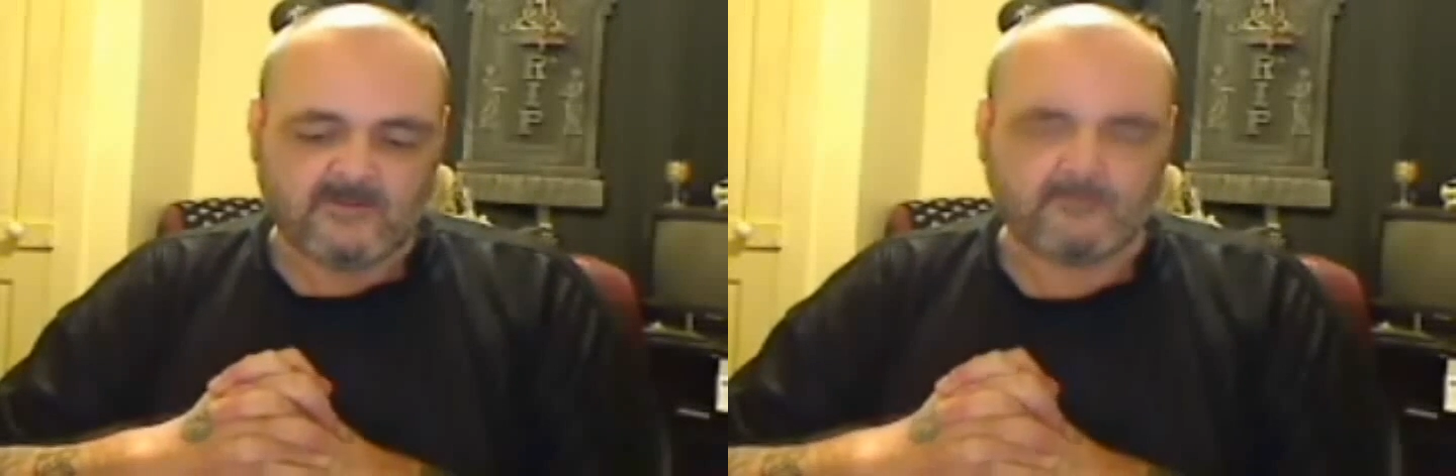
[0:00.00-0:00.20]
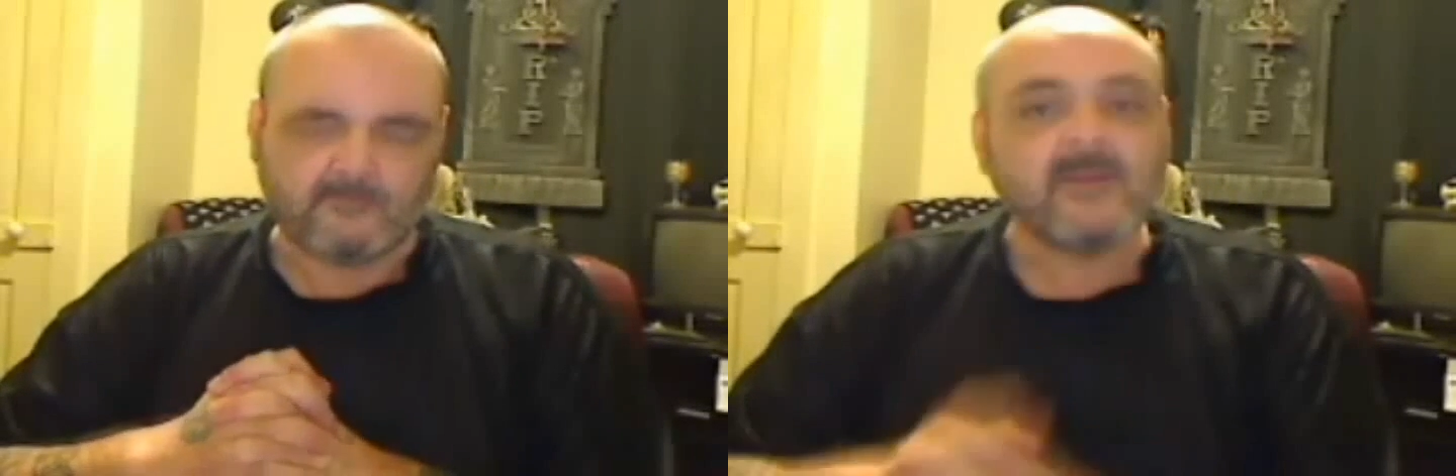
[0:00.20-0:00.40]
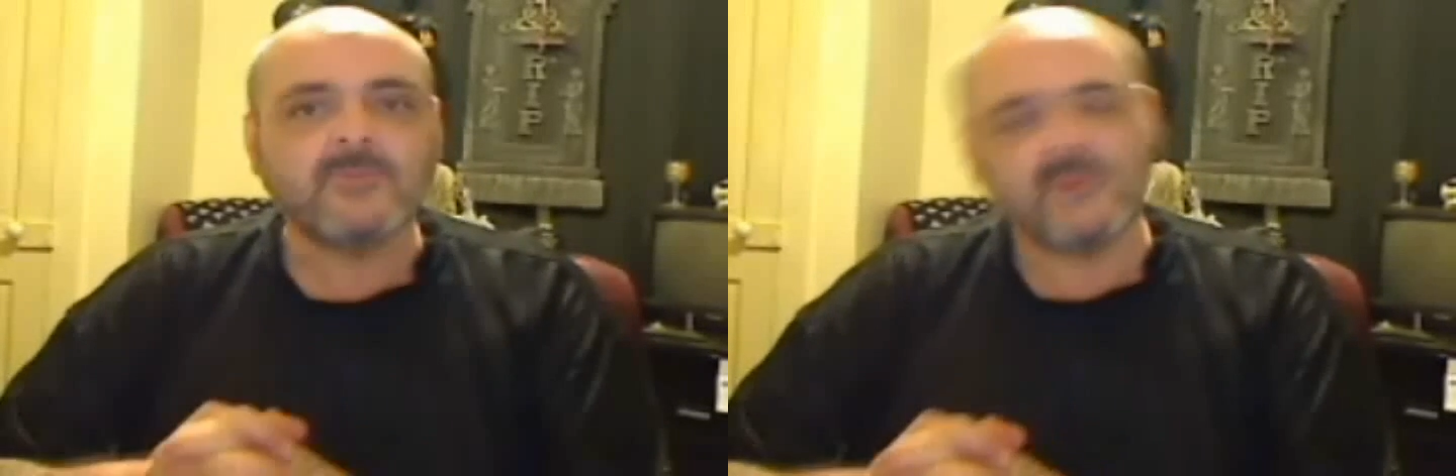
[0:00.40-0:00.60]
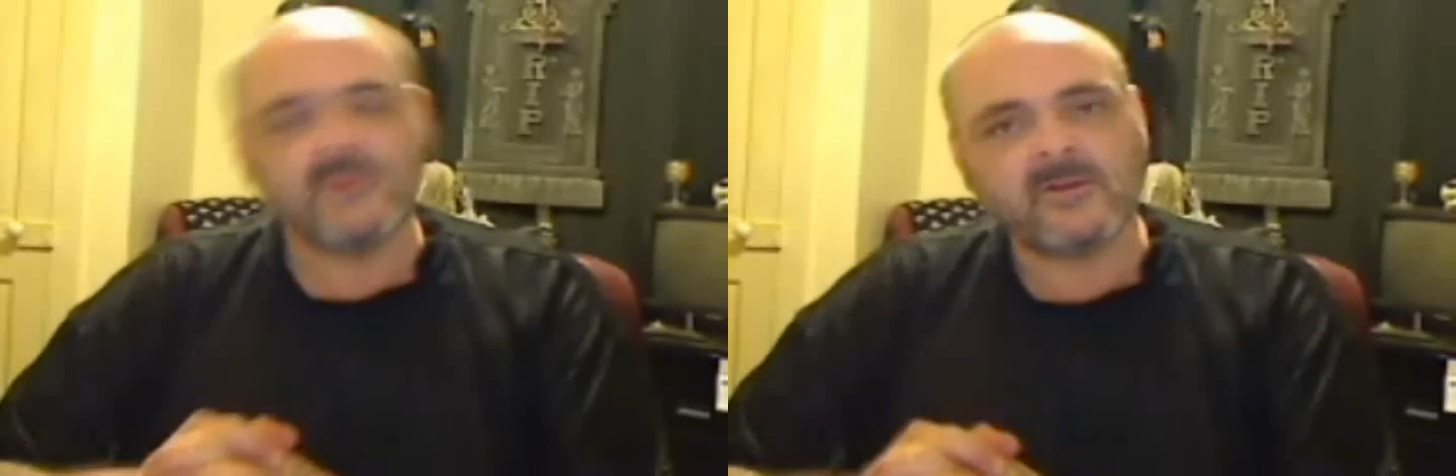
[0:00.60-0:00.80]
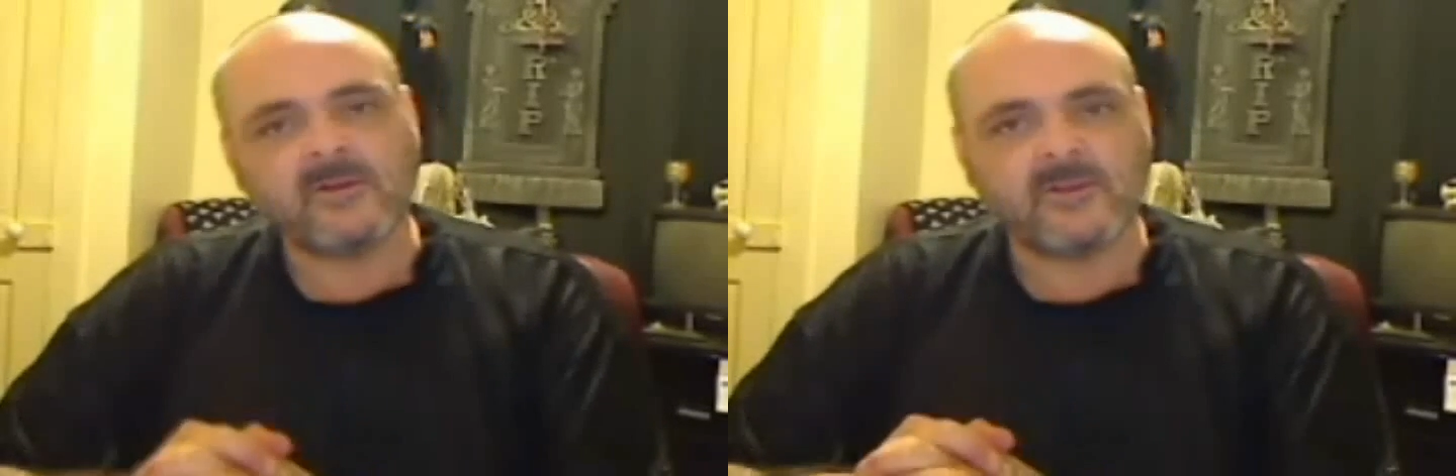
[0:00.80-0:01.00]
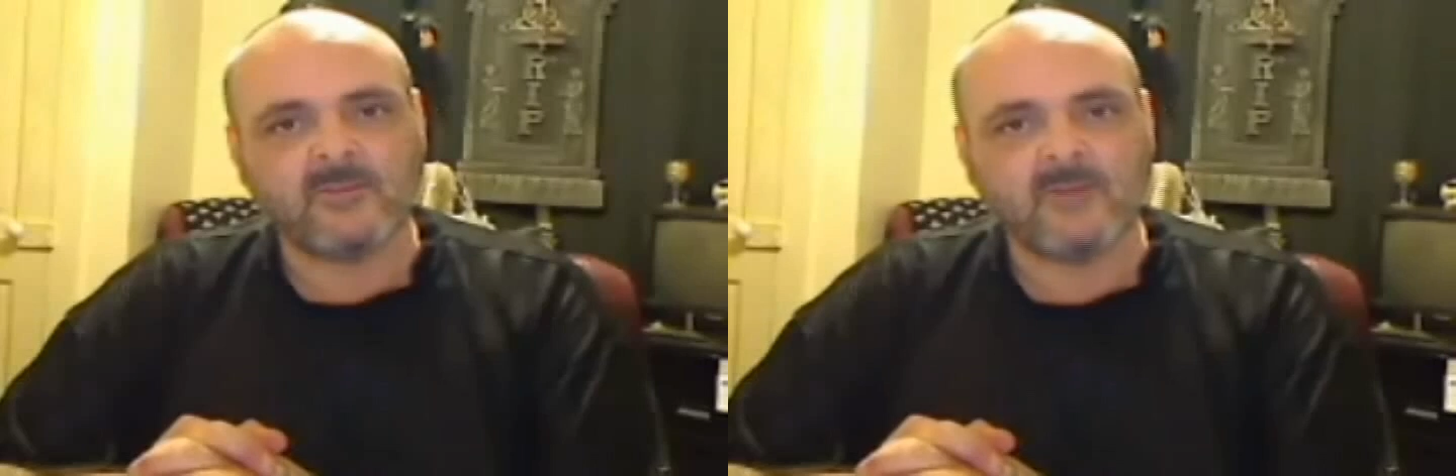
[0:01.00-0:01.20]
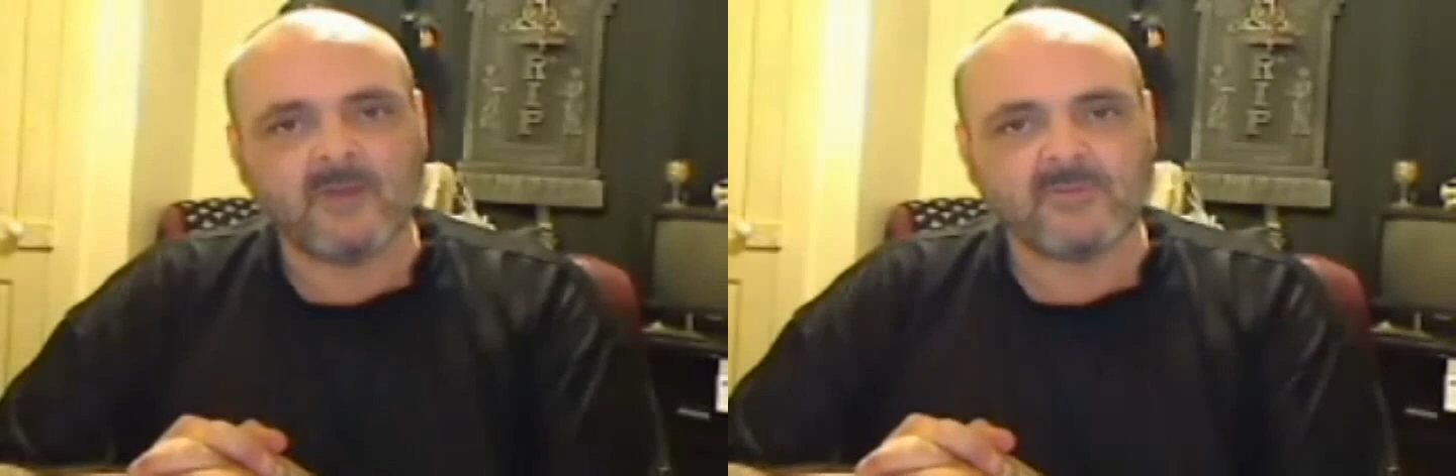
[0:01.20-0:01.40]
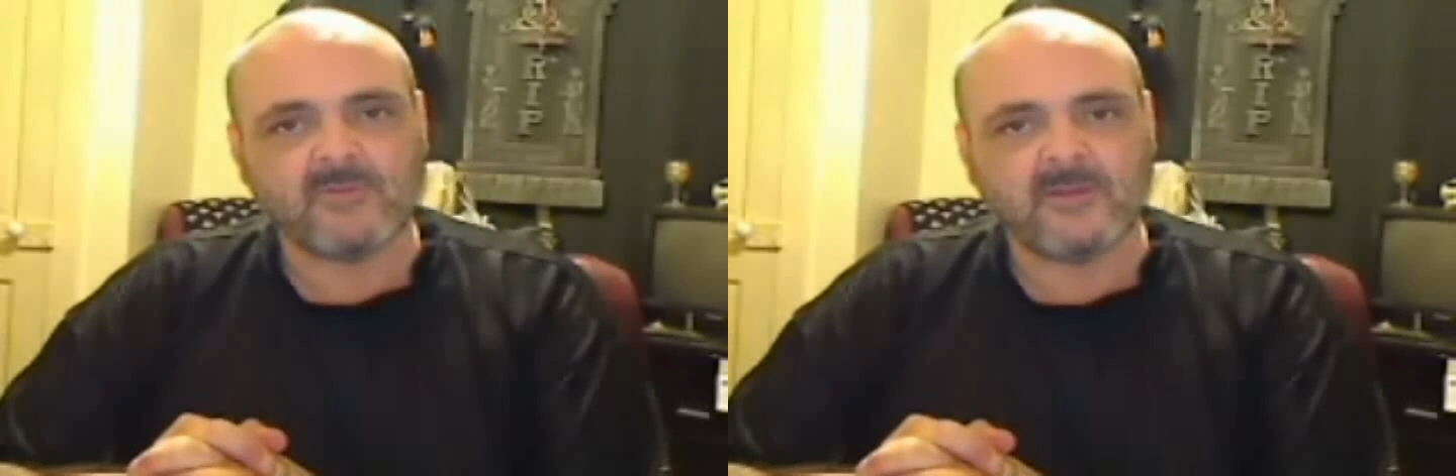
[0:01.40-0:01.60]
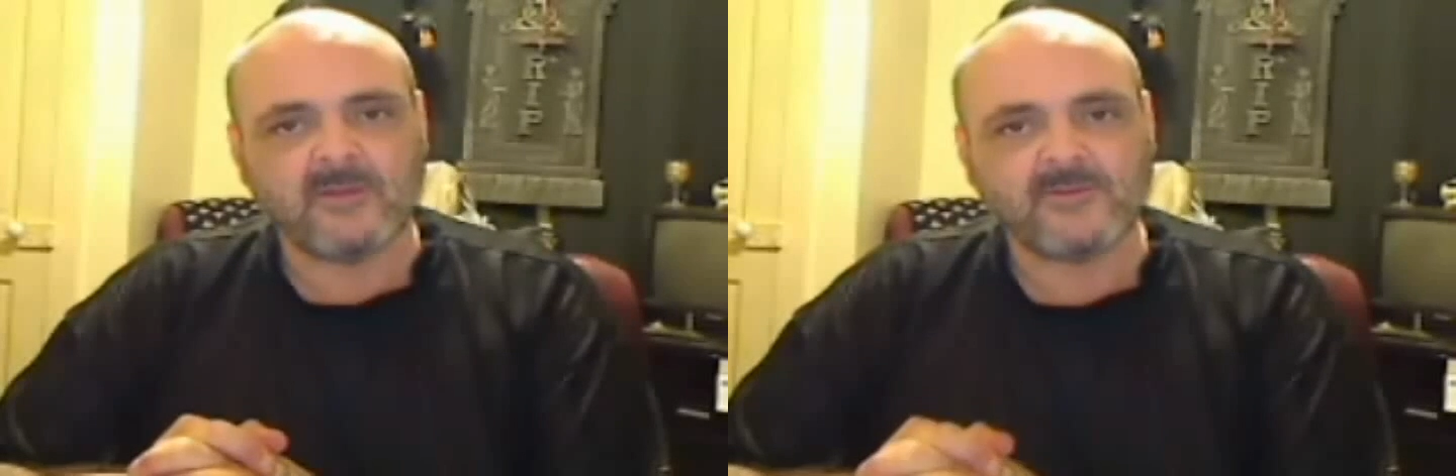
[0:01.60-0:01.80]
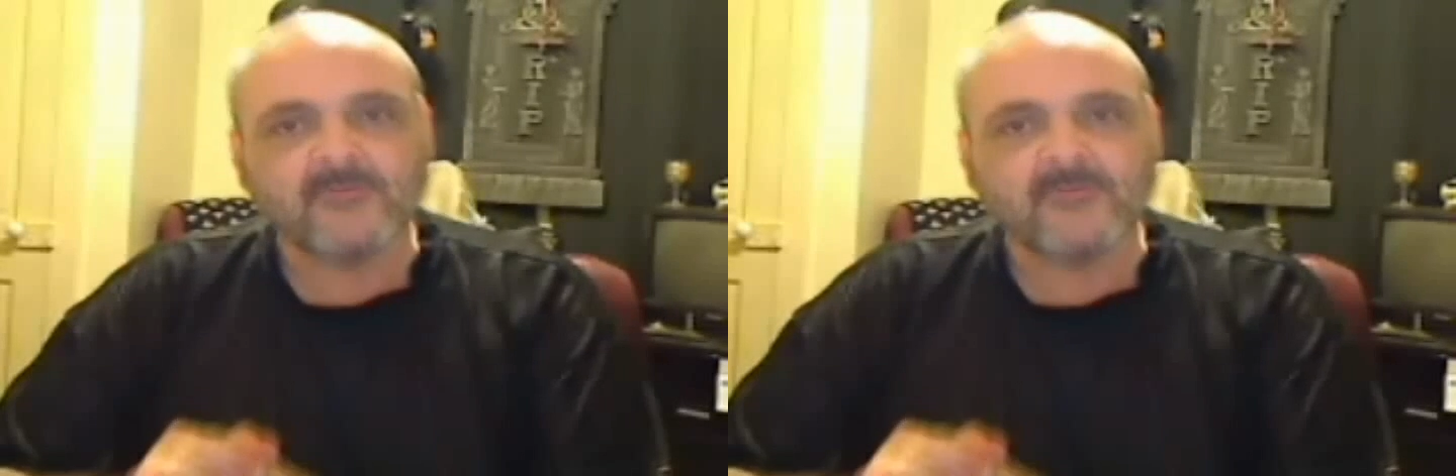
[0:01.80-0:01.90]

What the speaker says: But he was trying to clean them up at